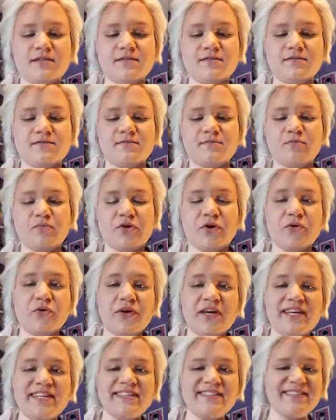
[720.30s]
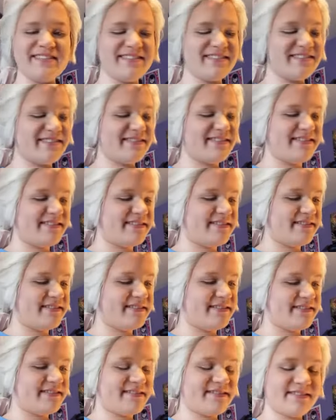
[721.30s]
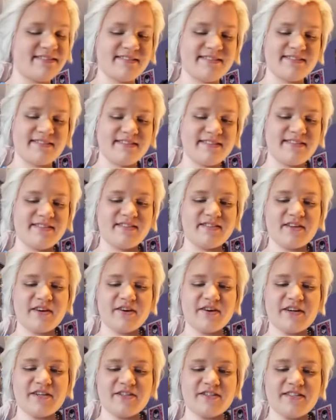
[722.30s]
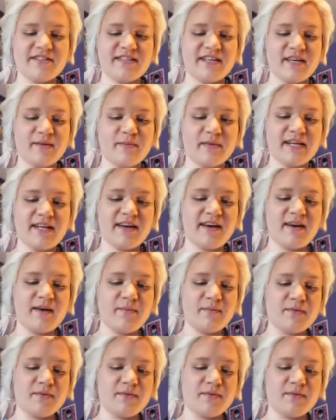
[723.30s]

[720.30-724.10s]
of broken, so I just tape it up